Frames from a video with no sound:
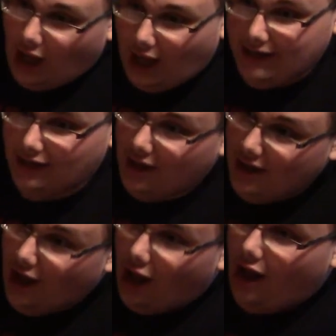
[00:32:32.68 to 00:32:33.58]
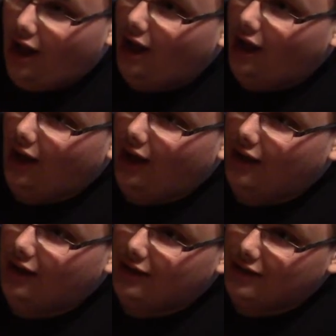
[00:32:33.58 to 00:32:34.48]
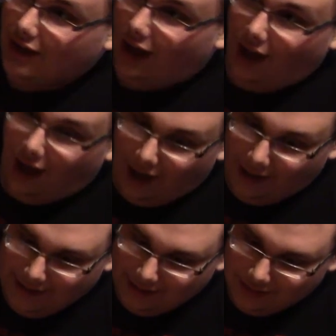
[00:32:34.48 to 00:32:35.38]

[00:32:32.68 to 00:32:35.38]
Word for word: I there is a code somewhere. I